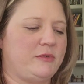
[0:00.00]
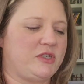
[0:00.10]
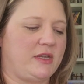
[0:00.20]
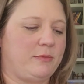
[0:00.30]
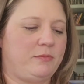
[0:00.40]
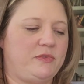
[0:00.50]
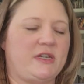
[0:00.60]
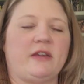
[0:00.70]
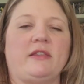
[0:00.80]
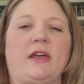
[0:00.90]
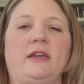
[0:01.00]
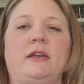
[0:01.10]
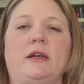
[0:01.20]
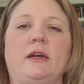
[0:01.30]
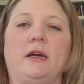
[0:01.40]
just going to tuck that
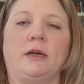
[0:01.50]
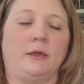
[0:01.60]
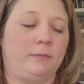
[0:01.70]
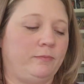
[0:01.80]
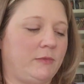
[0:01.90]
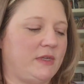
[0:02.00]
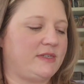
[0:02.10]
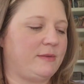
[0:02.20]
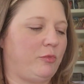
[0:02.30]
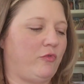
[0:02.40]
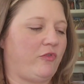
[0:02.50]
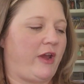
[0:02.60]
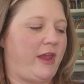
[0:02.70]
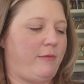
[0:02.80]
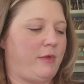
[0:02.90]
in a simple
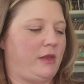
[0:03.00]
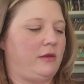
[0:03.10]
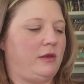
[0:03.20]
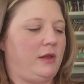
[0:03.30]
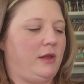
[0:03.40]
frame, and